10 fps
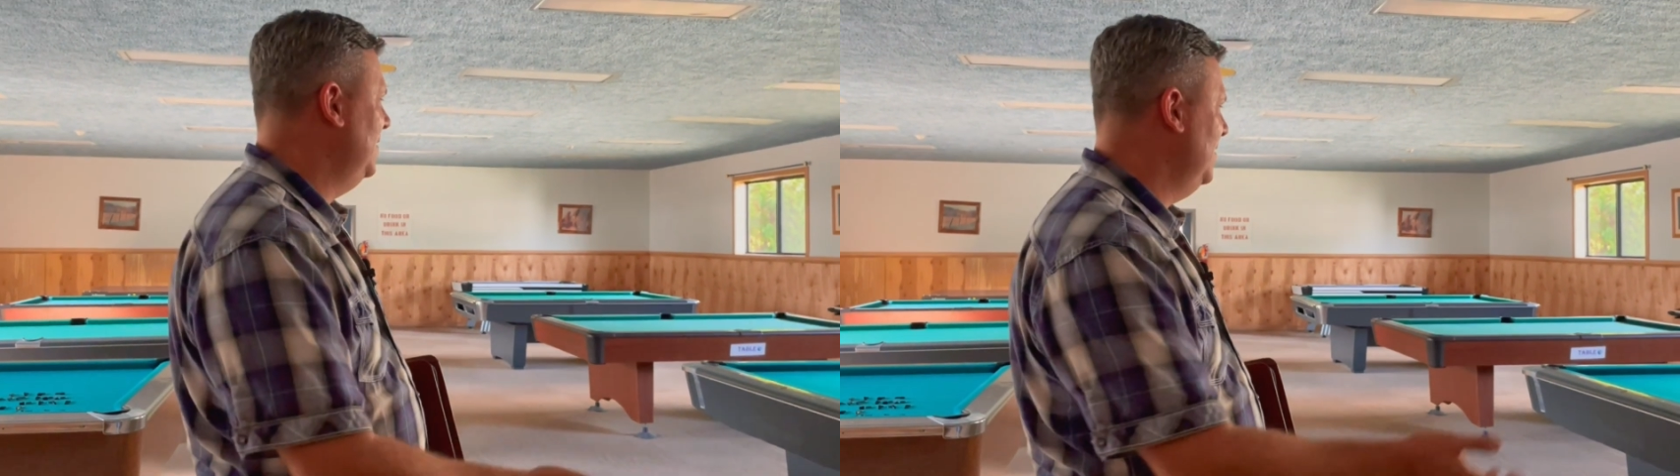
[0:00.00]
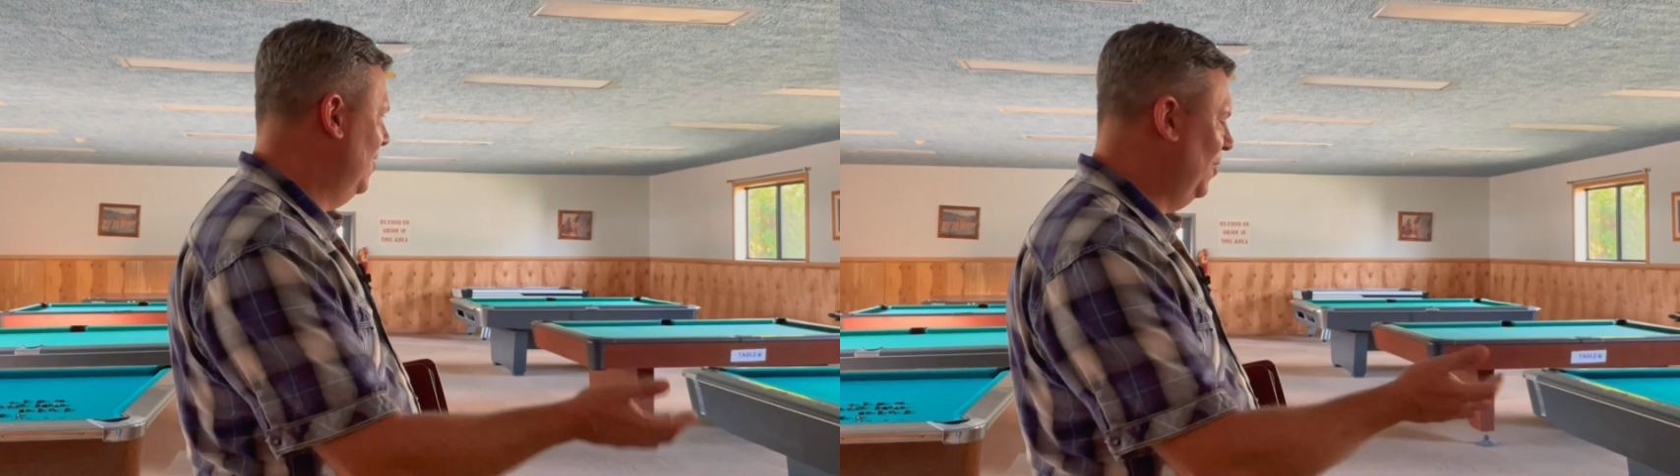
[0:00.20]

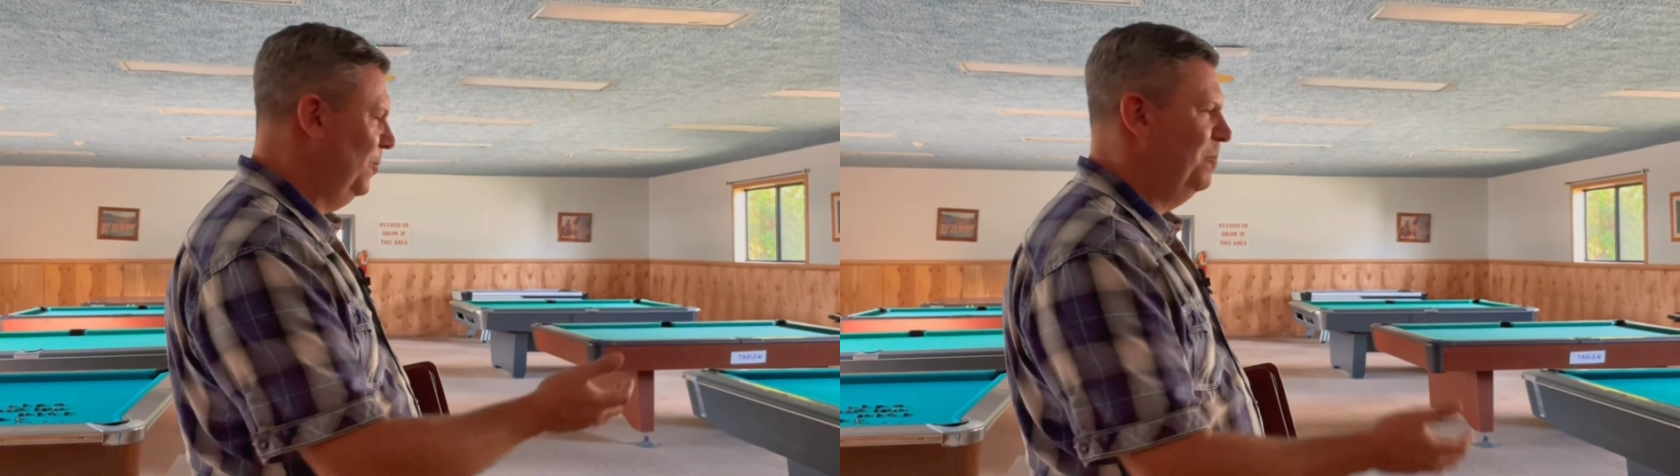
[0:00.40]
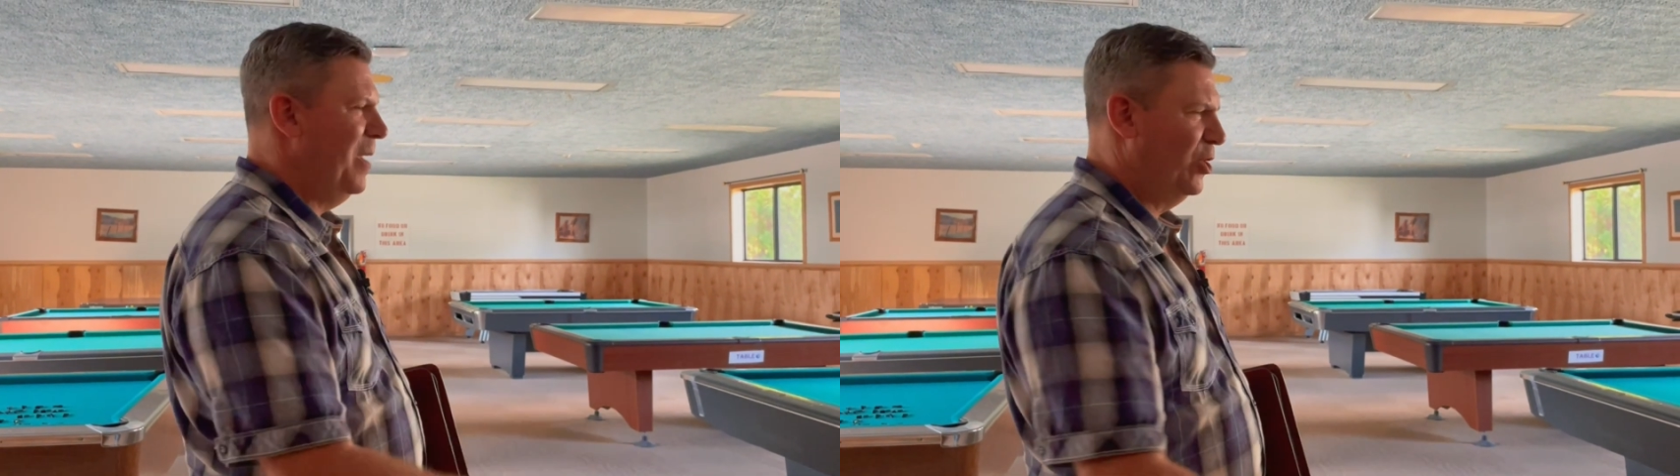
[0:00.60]
you know,
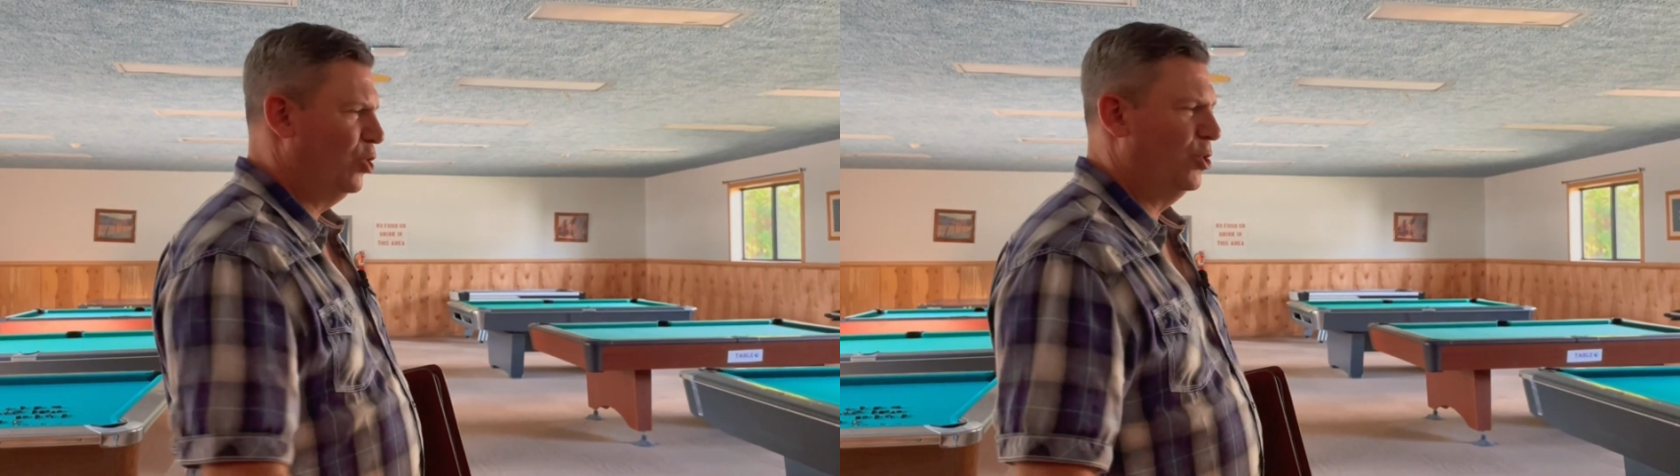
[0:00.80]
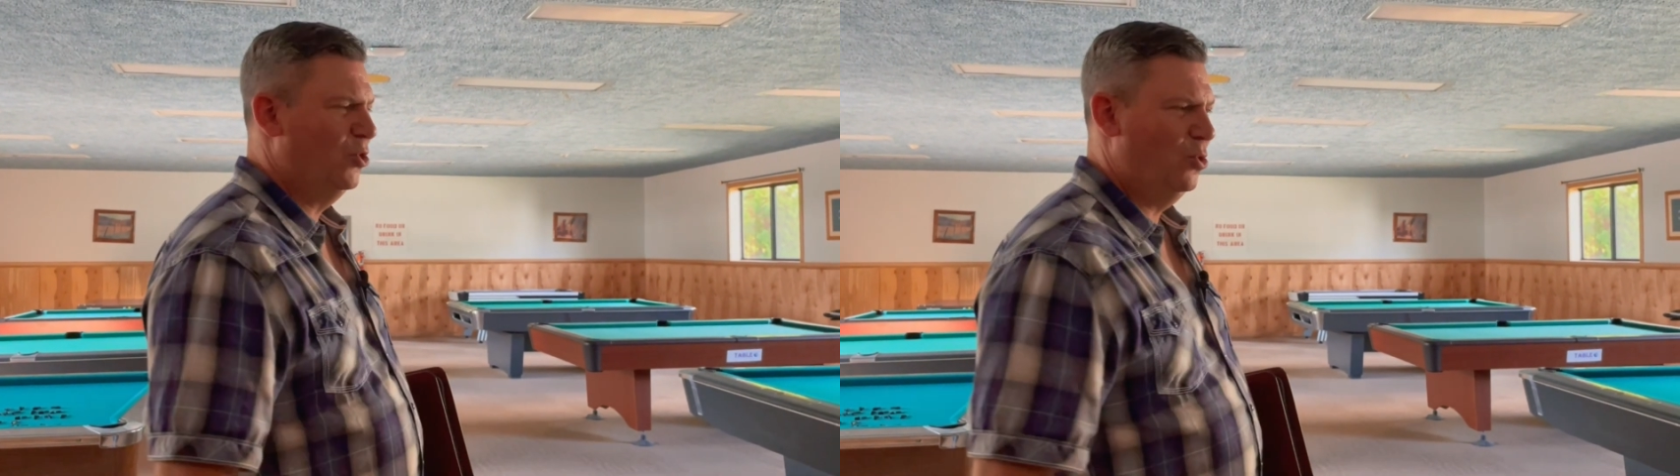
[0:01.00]
make
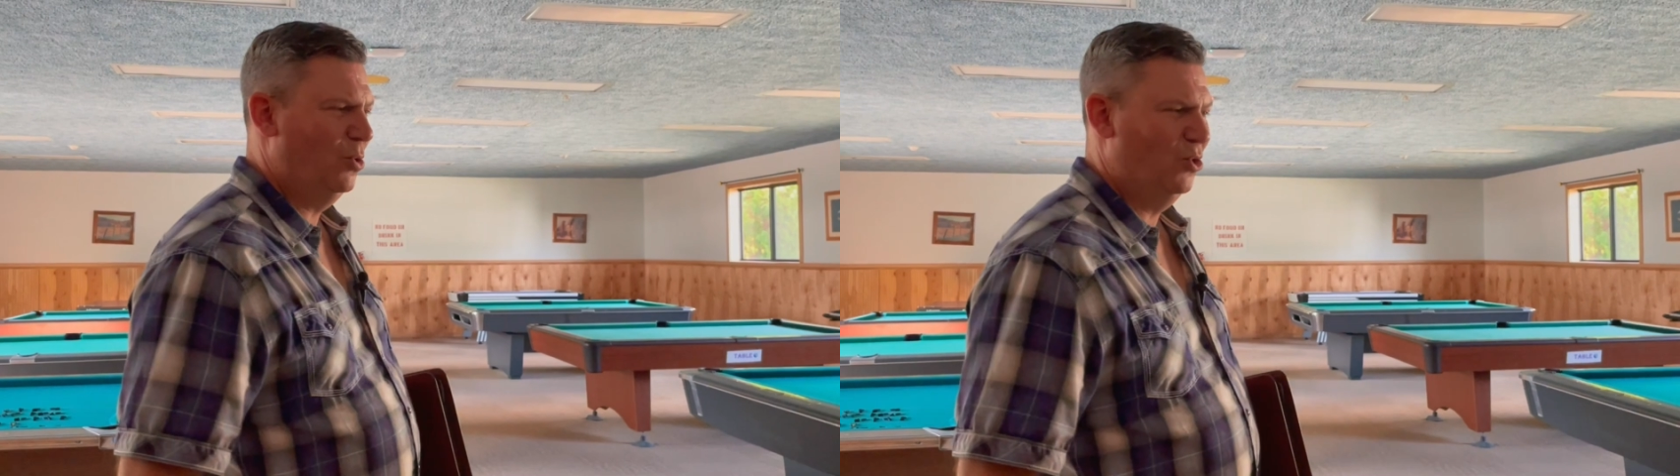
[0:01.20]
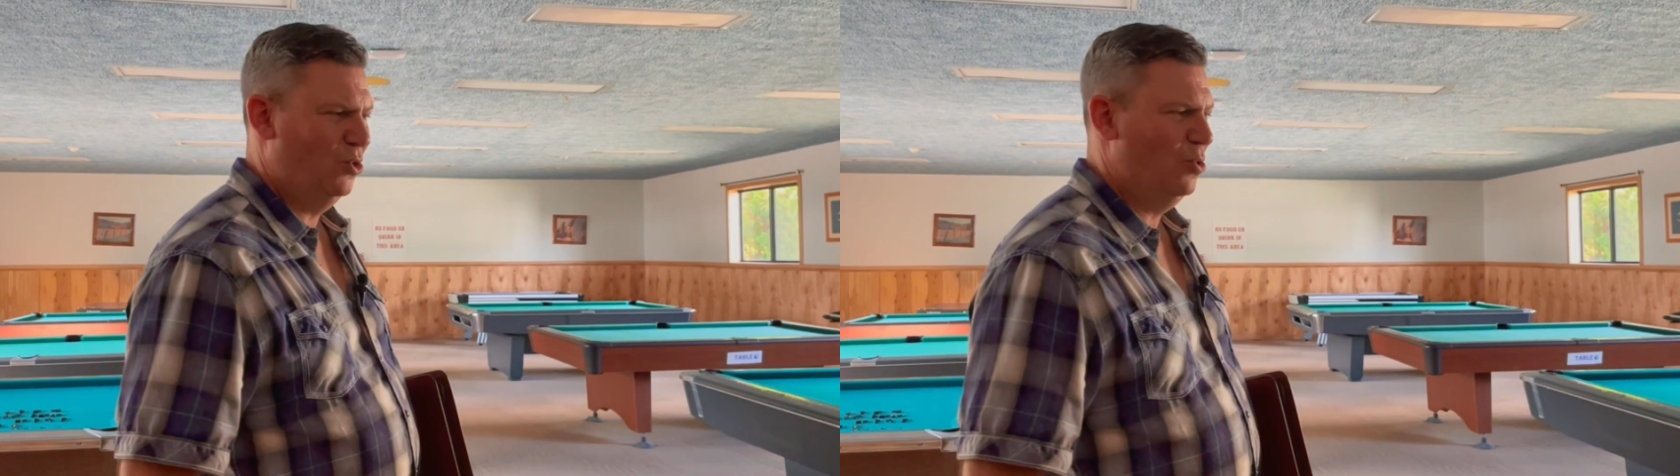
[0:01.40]
sure
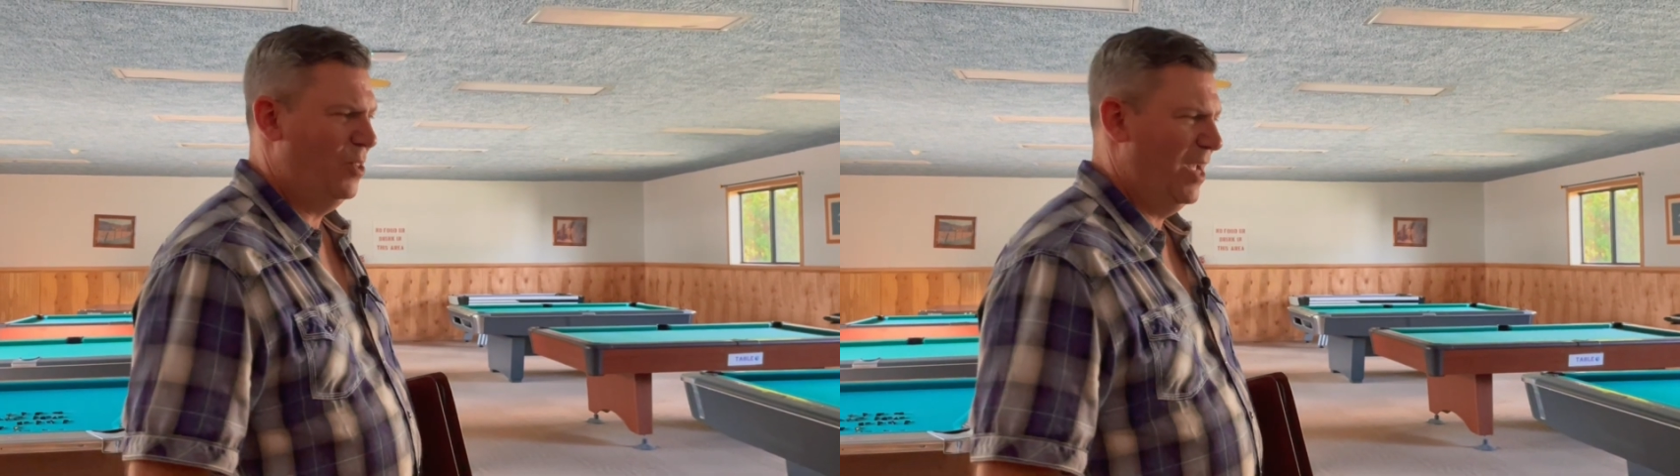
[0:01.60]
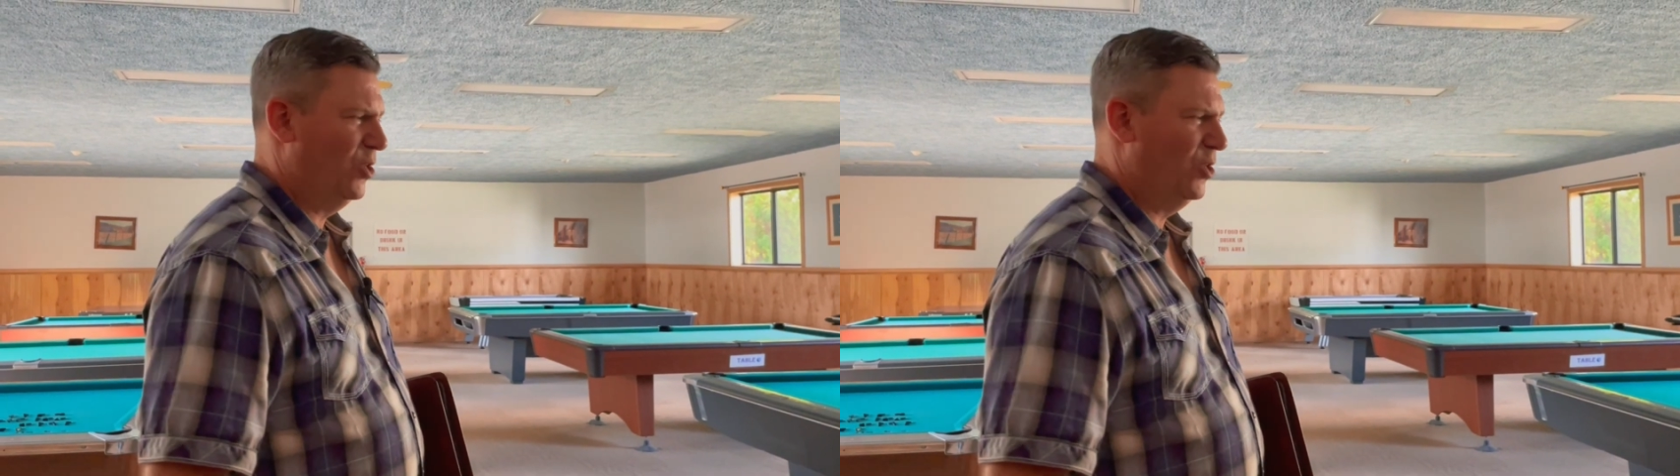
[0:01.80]
students do things